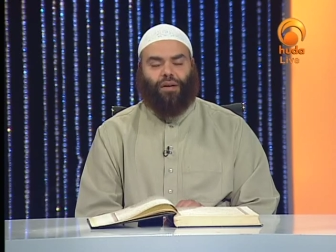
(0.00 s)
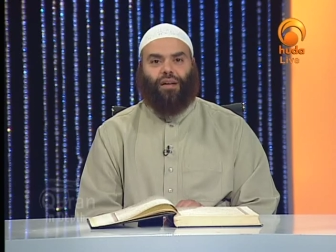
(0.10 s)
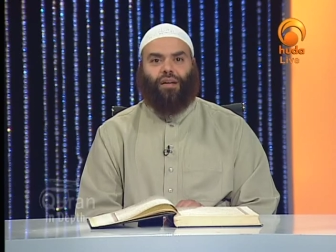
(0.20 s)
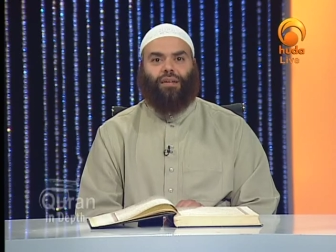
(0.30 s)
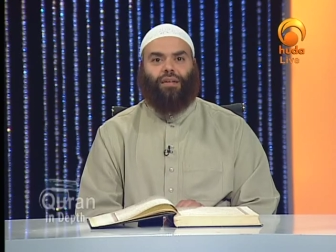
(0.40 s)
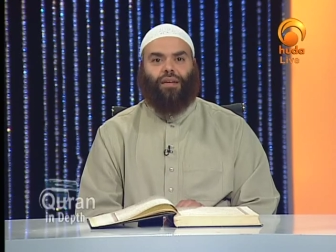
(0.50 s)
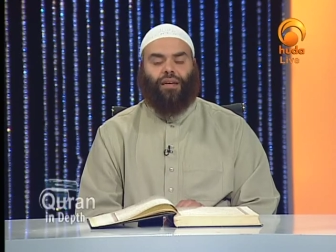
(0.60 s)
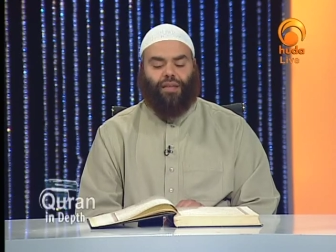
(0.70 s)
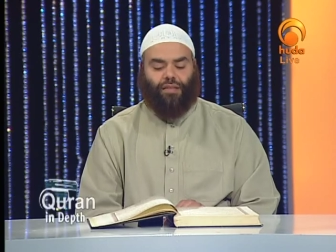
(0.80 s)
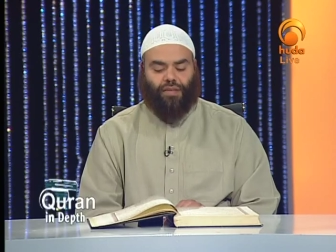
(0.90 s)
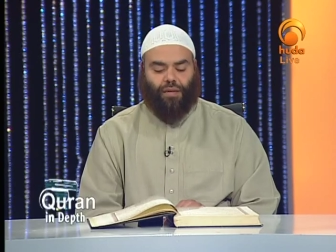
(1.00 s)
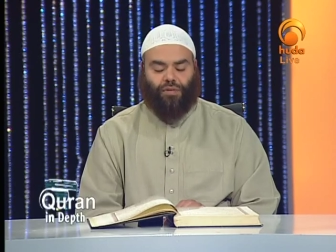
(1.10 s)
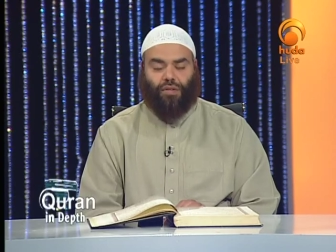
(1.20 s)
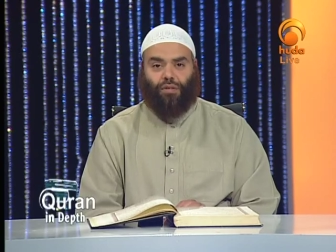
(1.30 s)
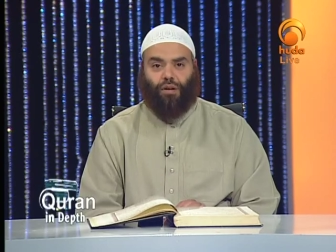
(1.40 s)
Al-Baqarah and the
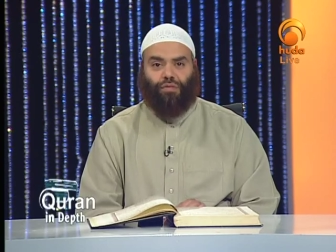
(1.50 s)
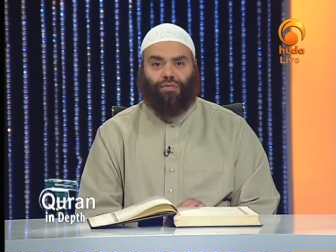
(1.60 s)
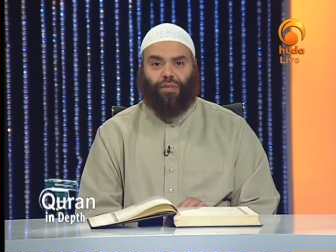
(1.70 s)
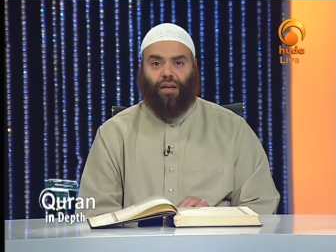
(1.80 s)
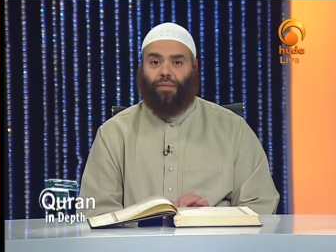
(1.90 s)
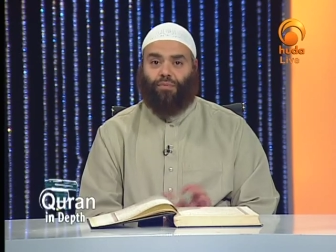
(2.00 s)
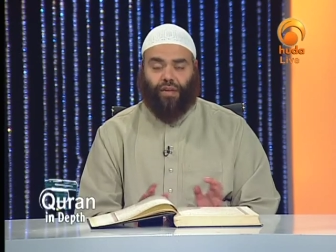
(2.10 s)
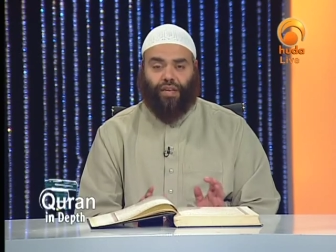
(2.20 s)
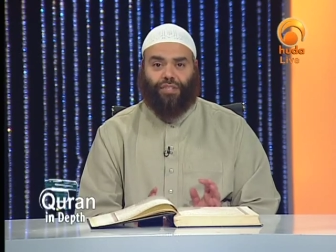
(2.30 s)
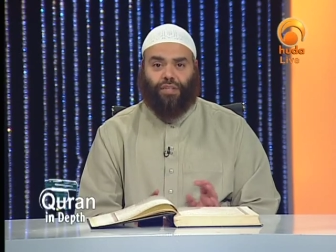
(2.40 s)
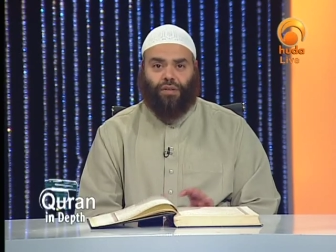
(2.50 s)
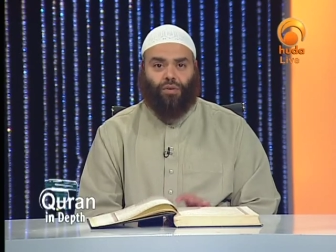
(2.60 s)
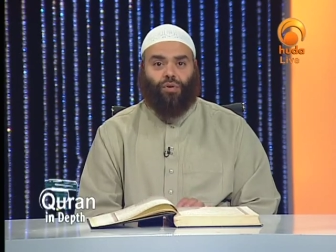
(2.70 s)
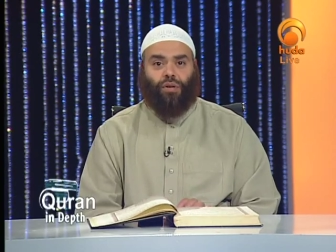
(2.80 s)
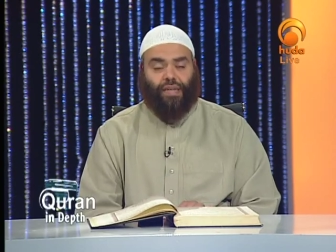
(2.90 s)
subject of abrogation
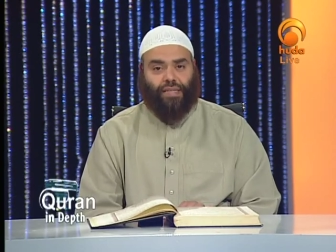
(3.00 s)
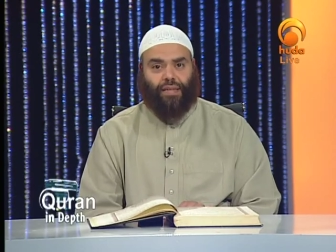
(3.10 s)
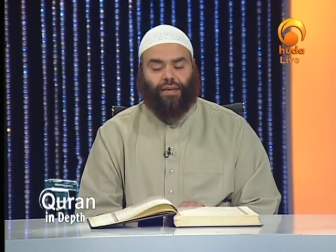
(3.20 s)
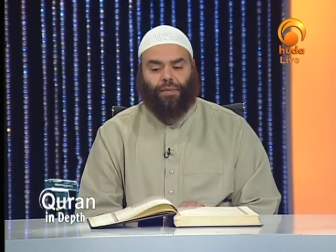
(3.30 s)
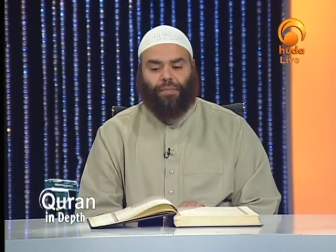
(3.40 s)
or nasakh,